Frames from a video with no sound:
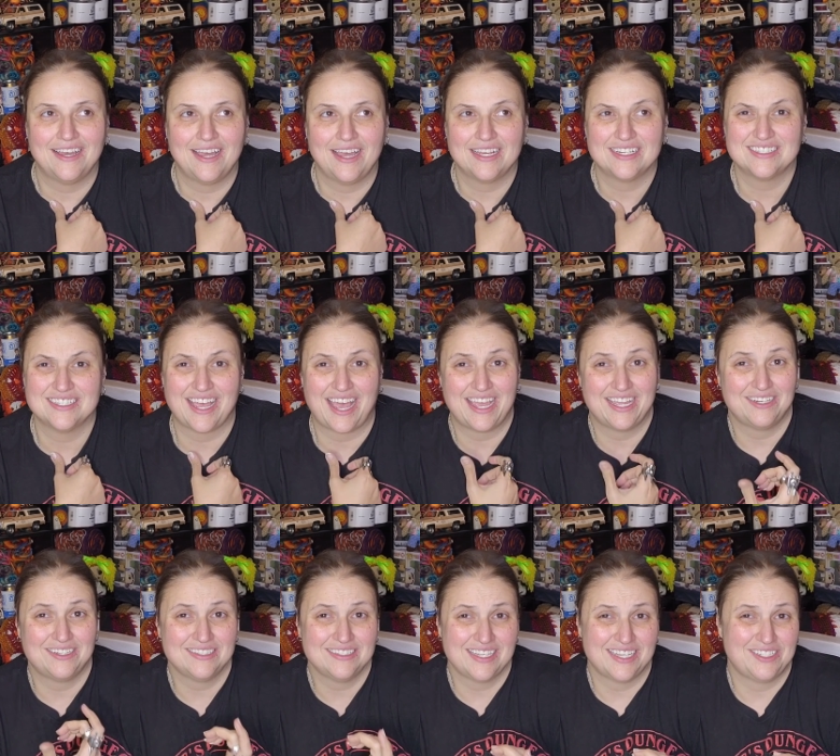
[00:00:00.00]
actually, I
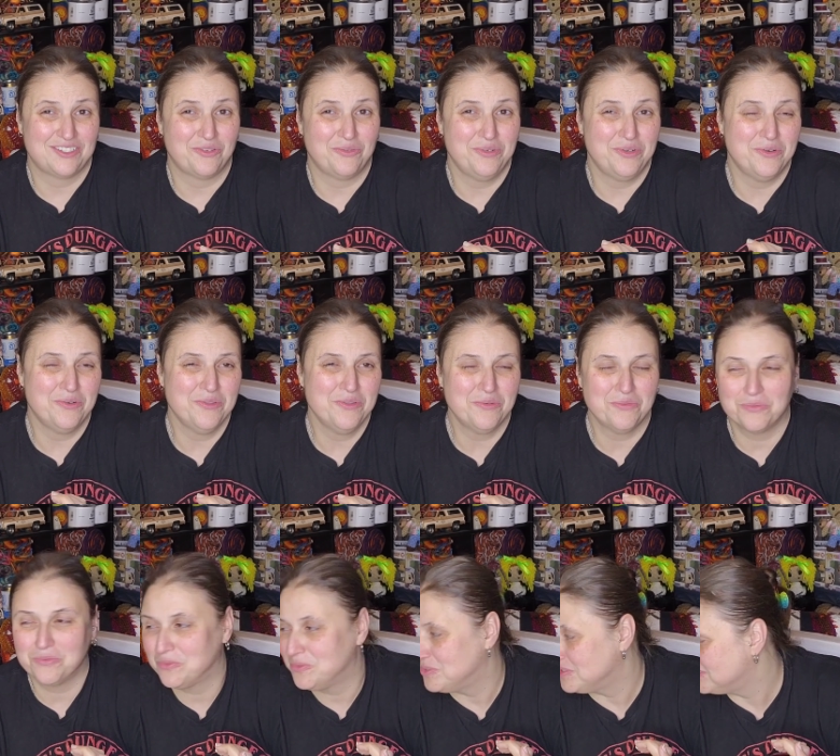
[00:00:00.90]
just, I don't know the
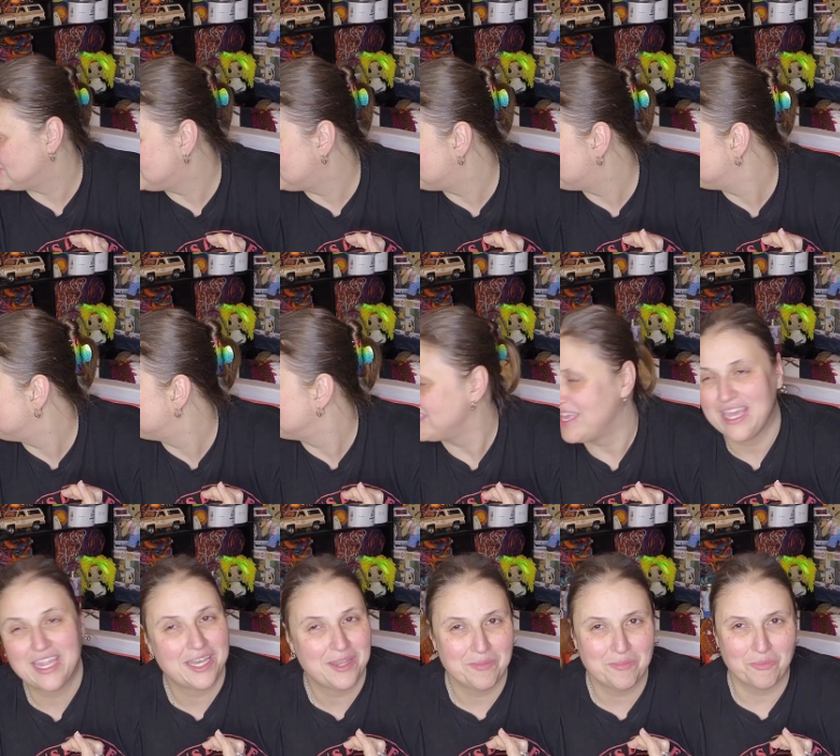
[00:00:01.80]
rules
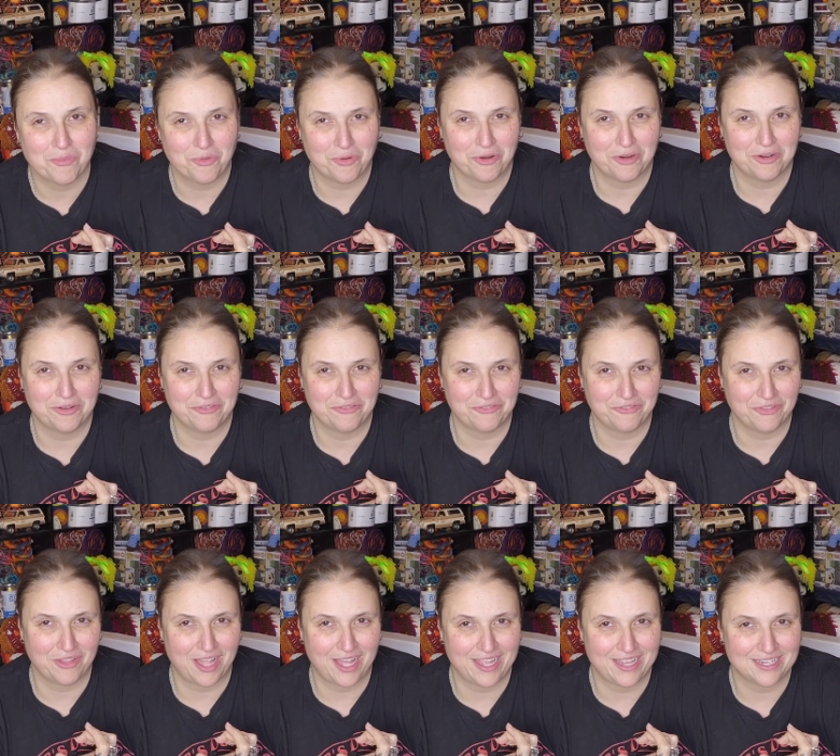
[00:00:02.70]
anymore of
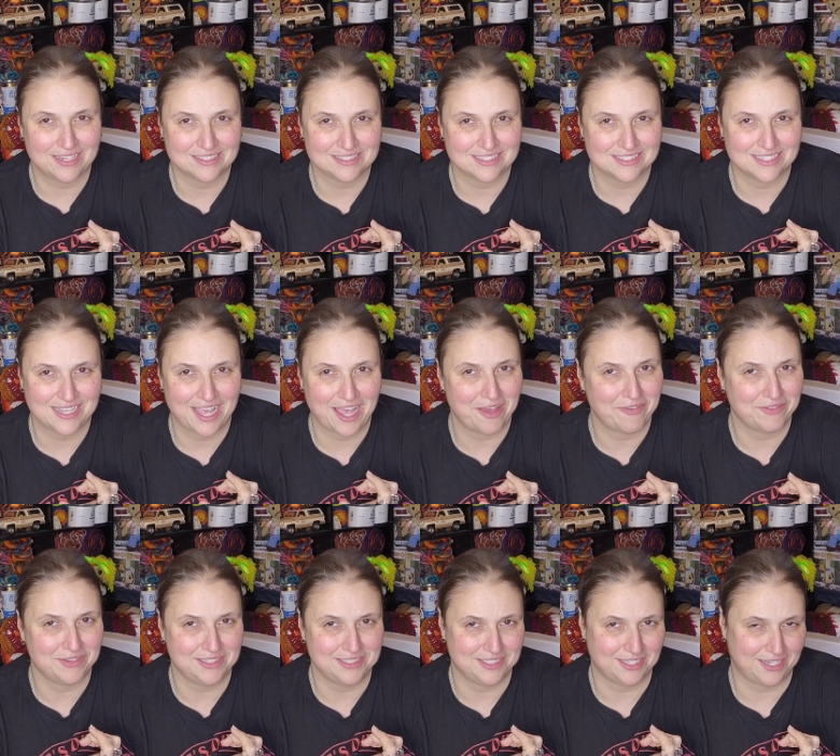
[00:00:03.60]
flying since I
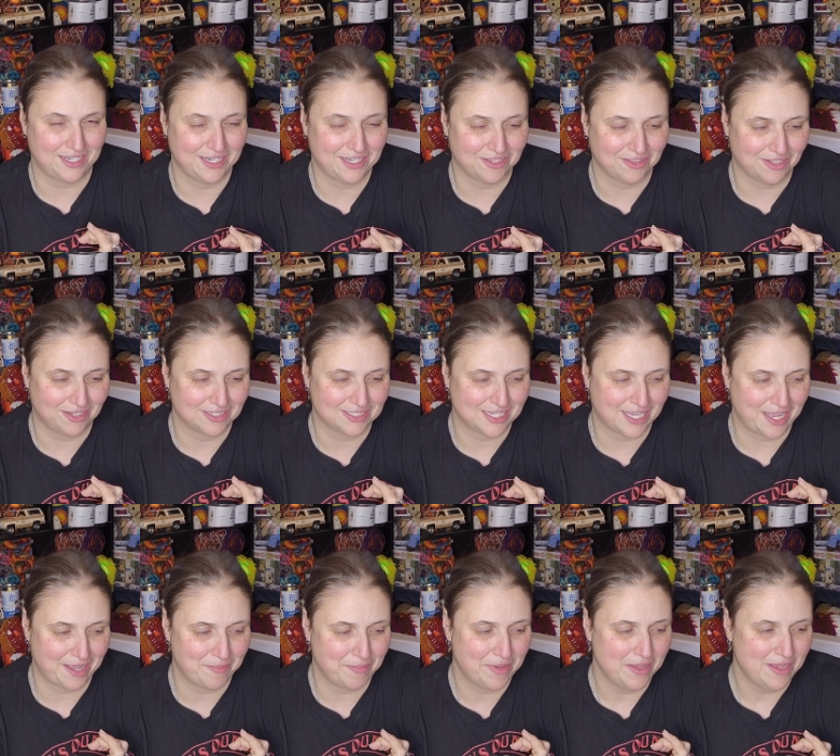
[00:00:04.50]
haven't done it in a long
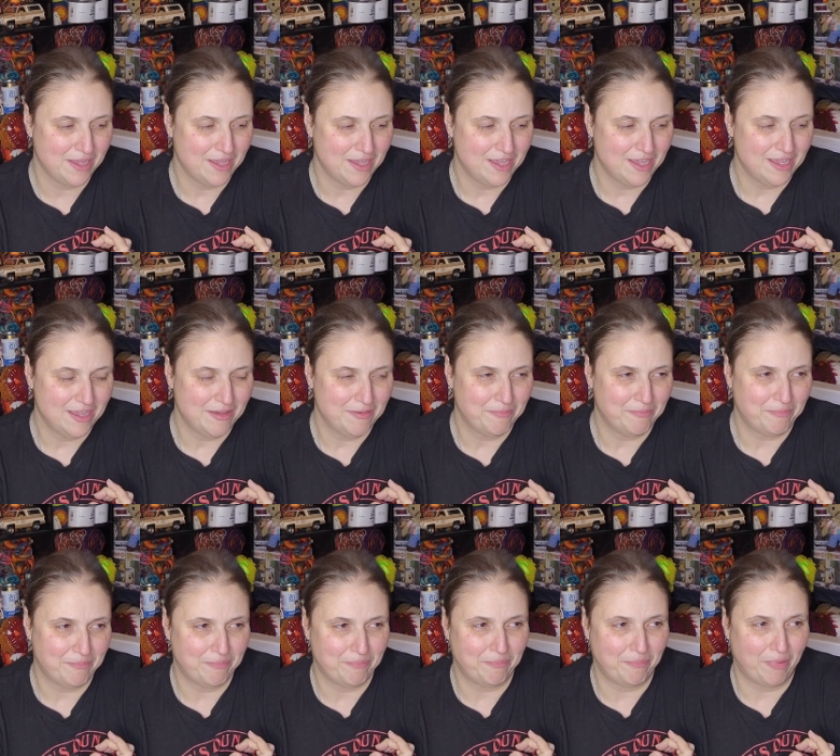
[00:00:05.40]
time.
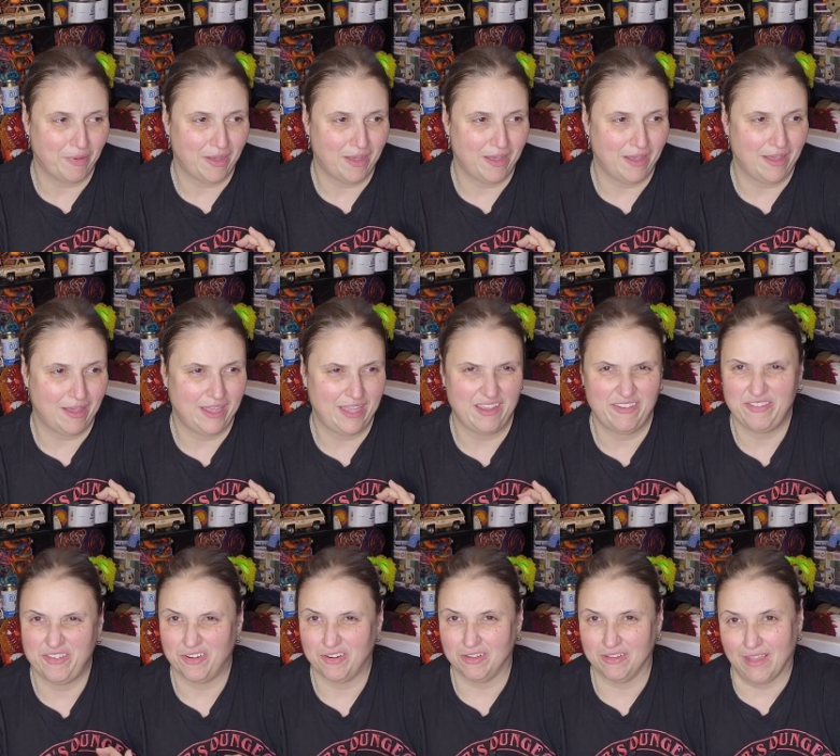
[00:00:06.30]
But
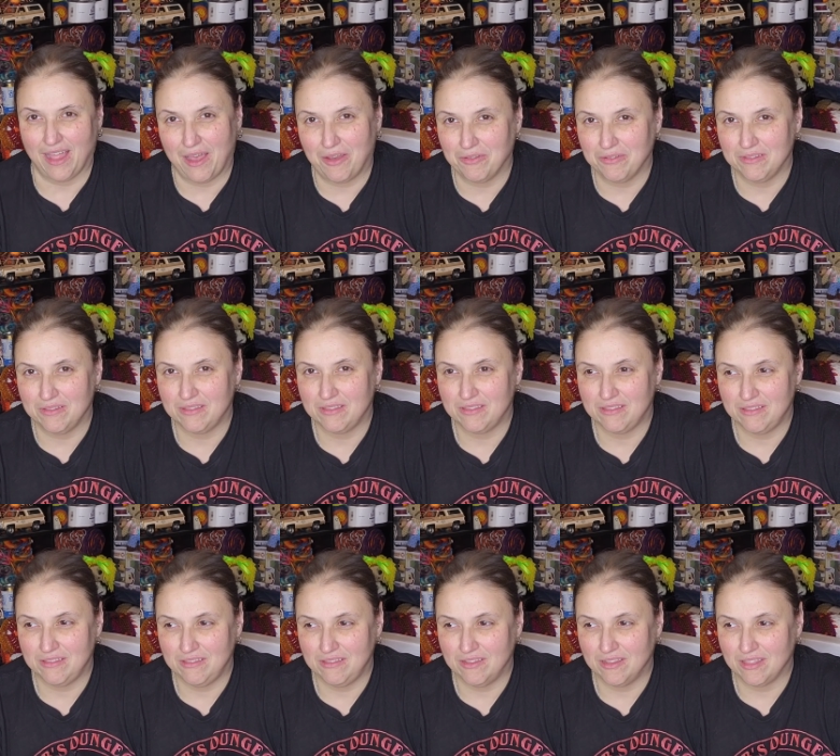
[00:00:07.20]
if you're allowed
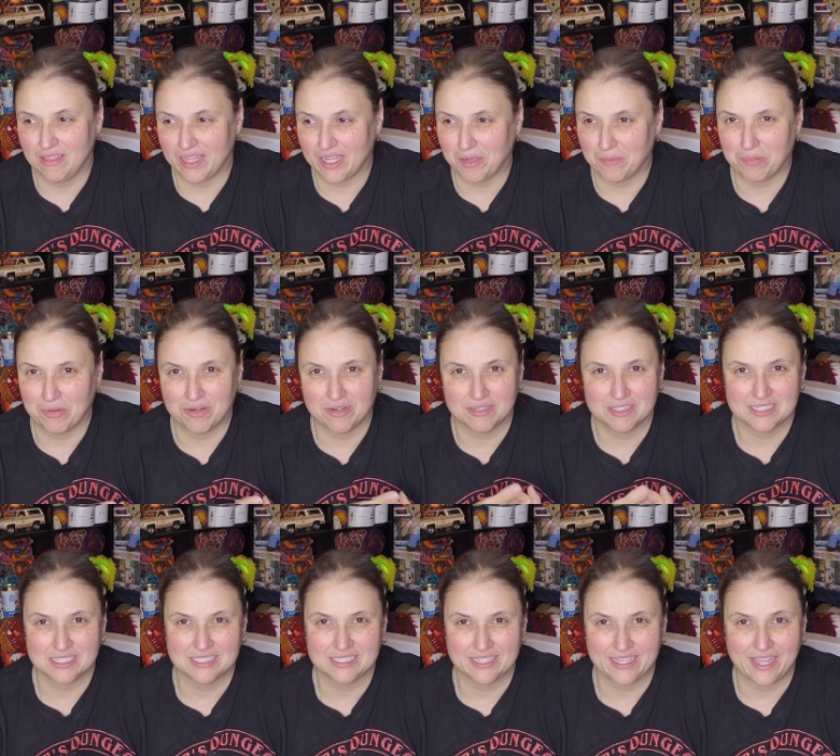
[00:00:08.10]
like a
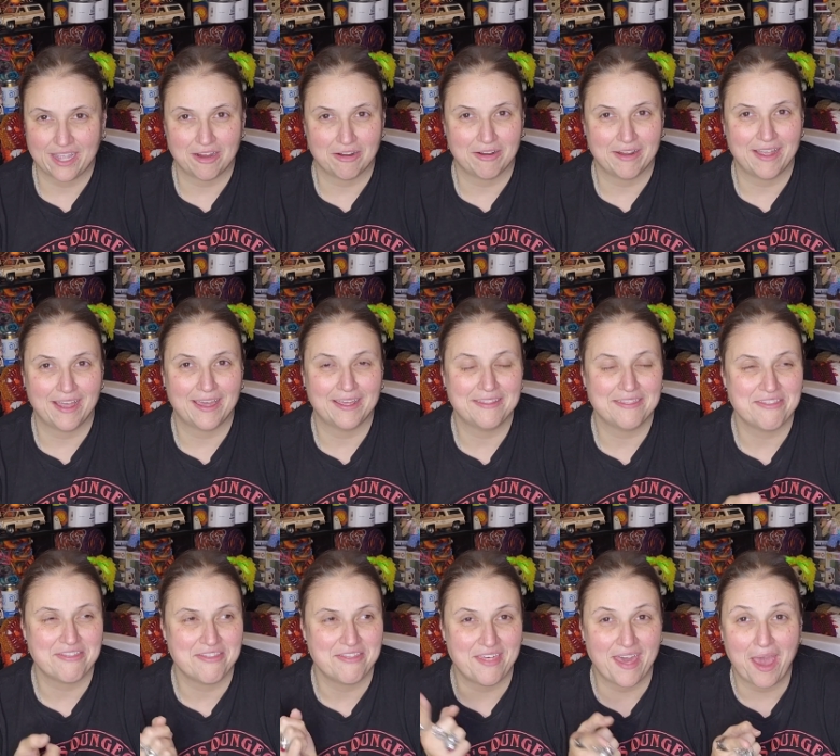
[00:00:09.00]
purse as a
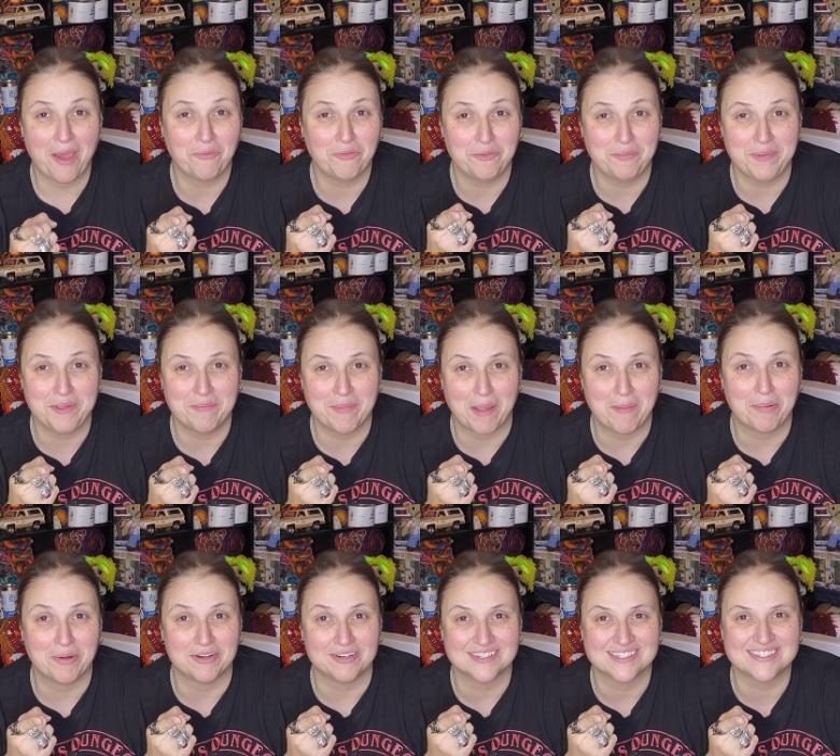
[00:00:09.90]
carry-on, that would be my
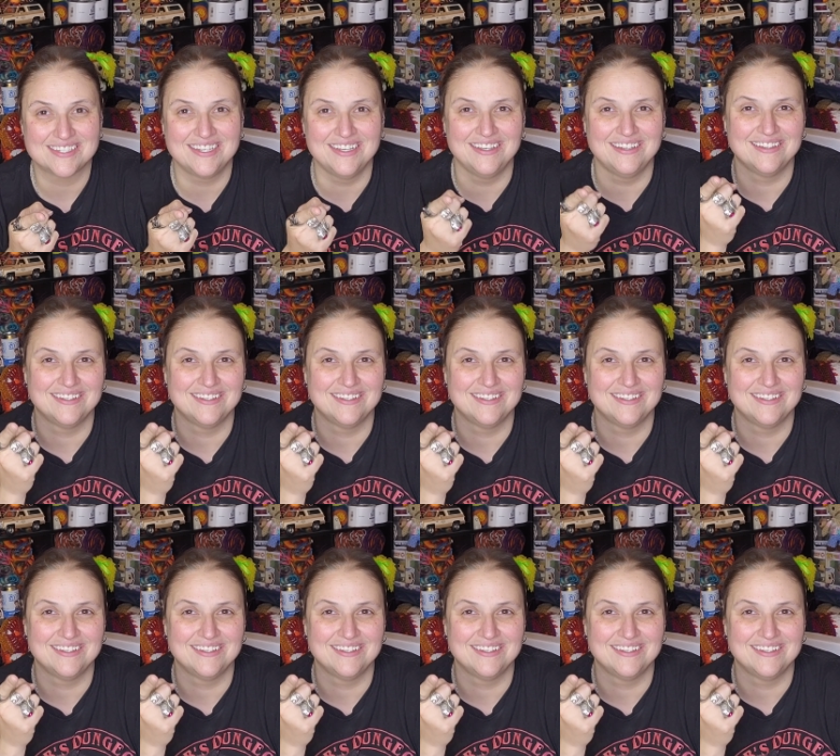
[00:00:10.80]
purse.